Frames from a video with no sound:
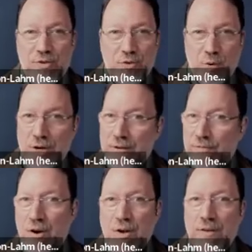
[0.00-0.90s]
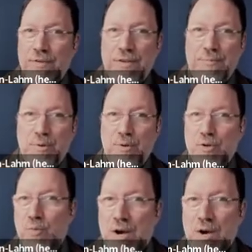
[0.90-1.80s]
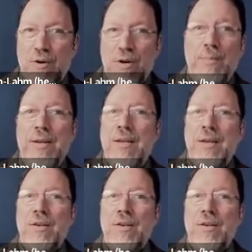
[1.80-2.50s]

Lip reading: shorn of all of this bourgeois ornament,